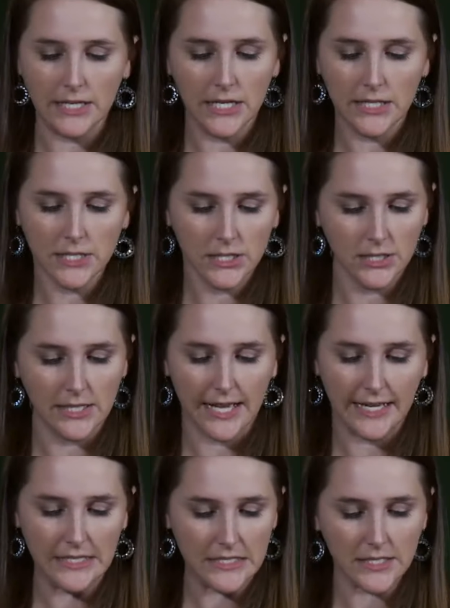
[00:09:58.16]
knot
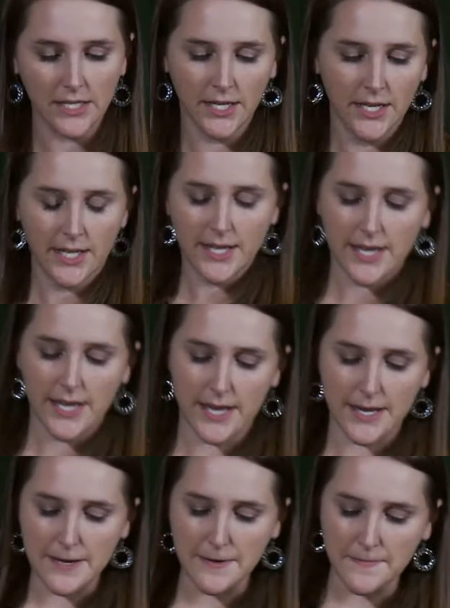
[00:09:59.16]
light.
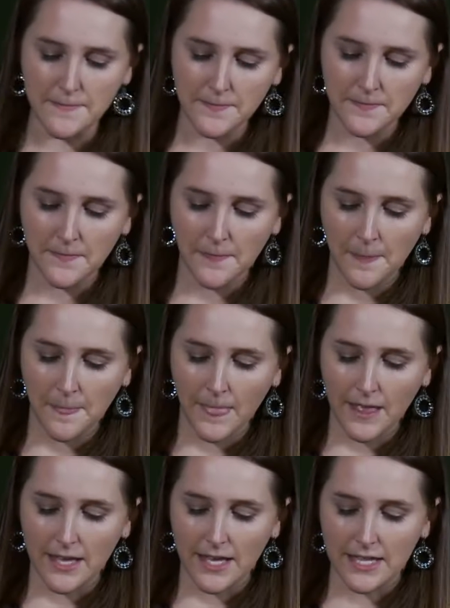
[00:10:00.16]
And
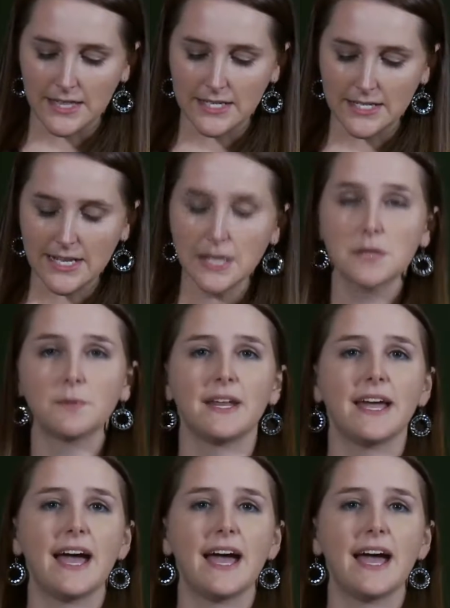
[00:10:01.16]
the next one I